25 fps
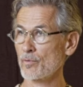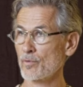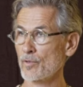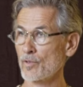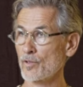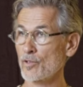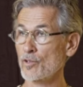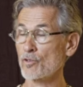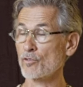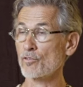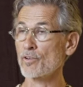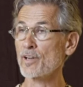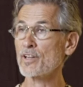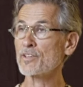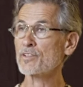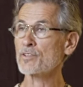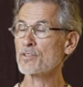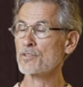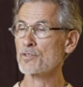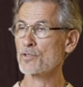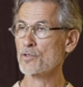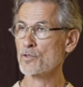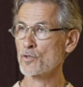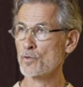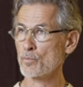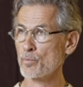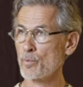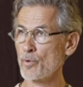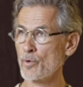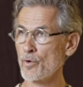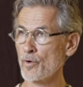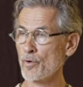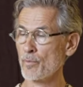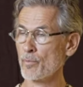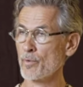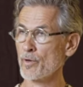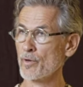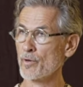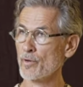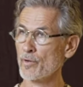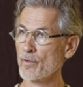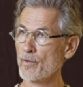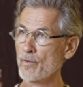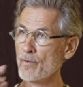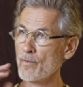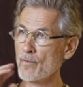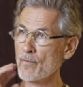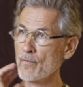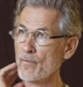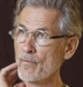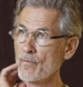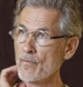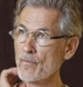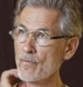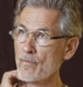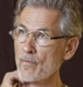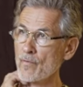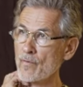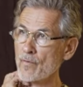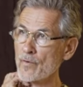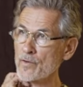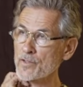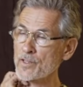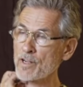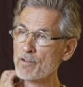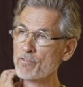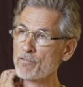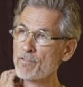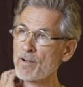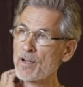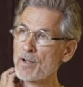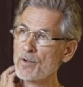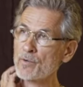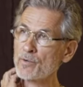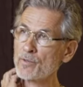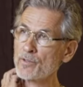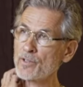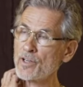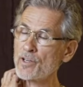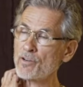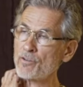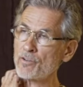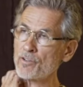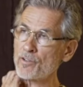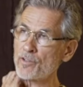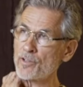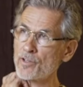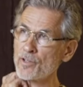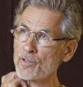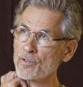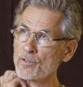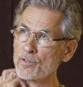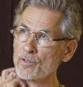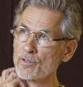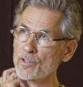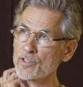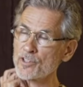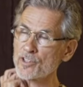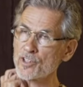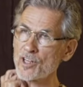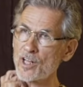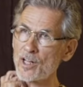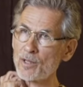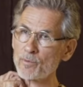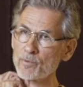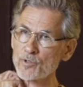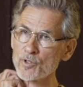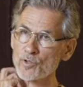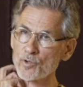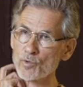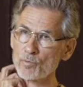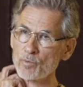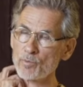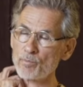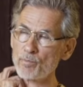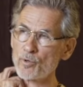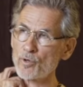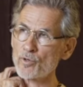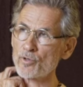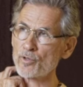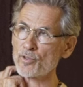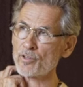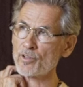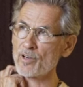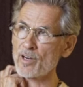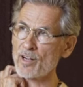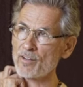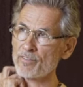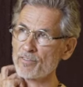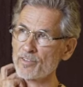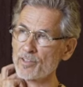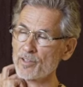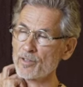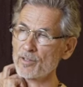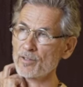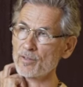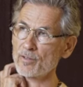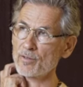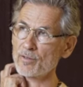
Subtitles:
the greatest disappointment, because I found there and then the sculpture to be pornographic.